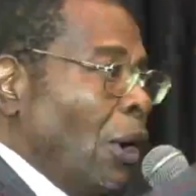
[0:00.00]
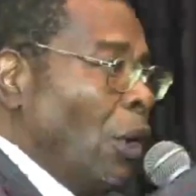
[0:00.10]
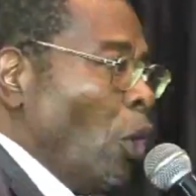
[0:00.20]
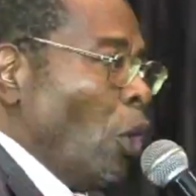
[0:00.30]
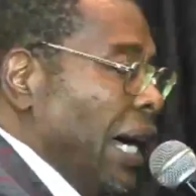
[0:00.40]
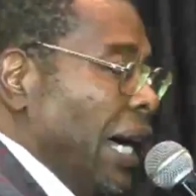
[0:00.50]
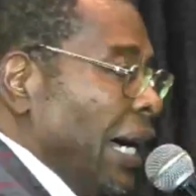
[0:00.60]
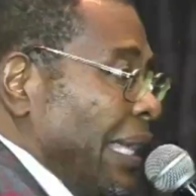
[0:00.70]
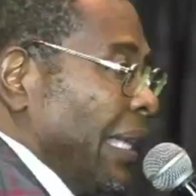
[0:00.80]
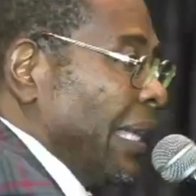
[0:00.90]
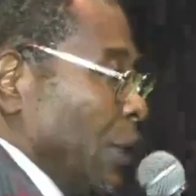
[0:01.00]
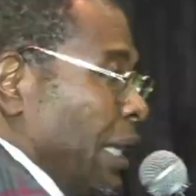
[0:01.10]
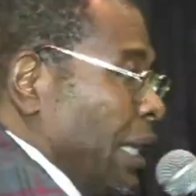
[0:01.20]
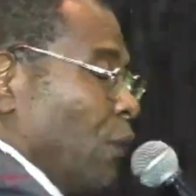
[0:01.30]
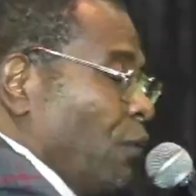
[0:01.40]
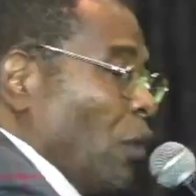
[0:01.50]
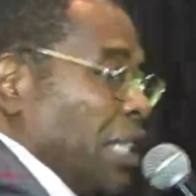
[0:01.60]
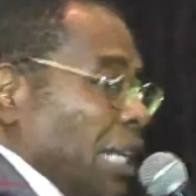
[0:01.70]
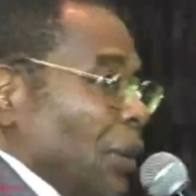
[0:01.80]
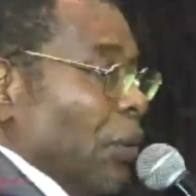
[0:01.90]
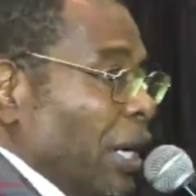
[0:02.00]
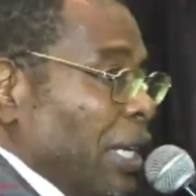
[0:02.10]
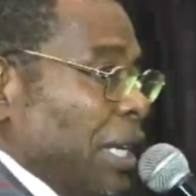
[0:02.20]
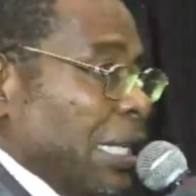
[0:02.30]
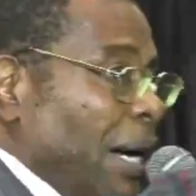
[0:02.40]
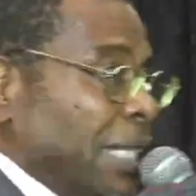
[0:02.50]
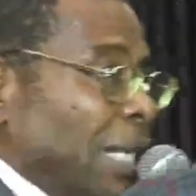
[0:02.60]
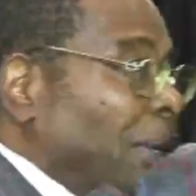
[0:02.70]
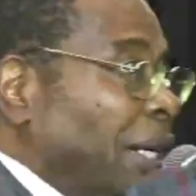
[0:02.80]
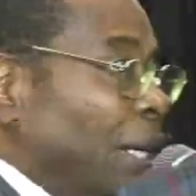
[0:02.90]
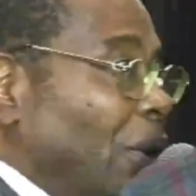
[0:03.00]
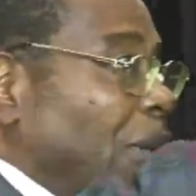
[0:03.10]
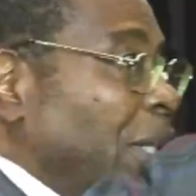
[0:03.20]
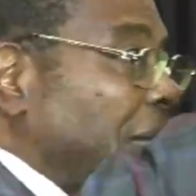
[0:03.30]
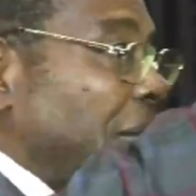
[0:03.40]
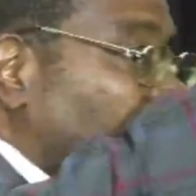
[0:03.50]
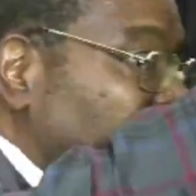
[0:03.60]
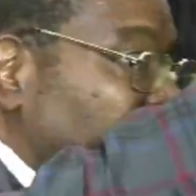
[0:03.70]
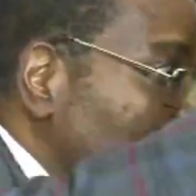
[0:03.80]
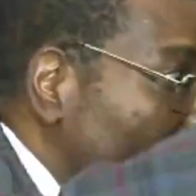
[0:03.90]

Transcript: or, or younger than that, or 30 to 40 anyway, you are in the same category. No, no difference.